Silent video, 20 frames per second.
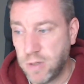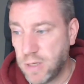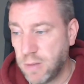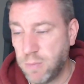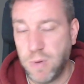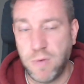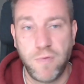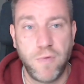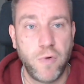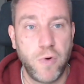that
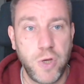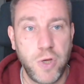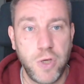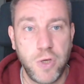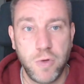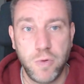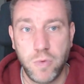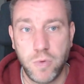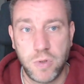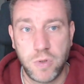before
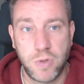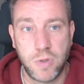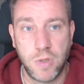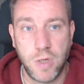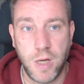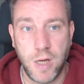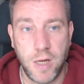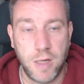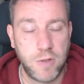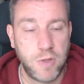you
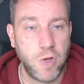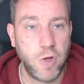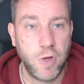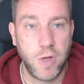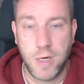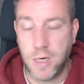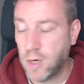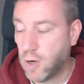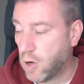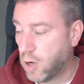turn
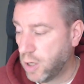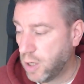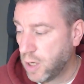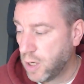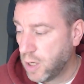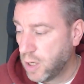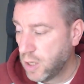it on,